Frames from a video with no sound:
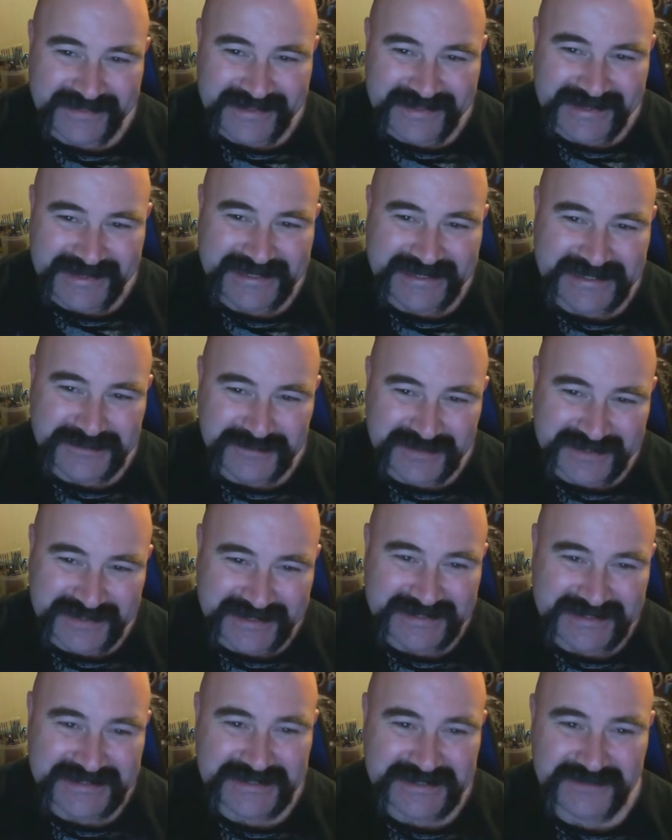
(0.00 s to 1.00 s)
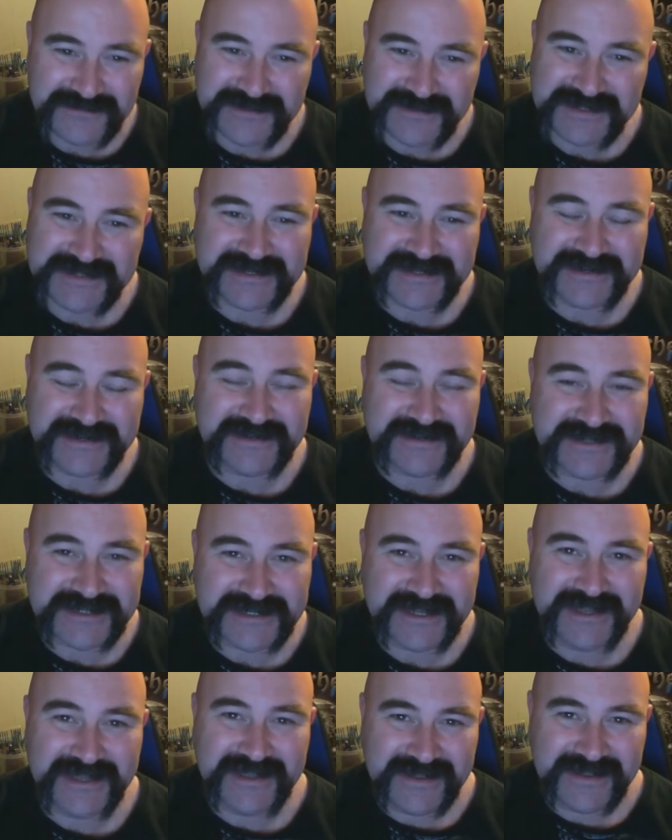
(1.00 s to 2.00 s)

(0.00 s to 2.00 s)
thing is with cancer research,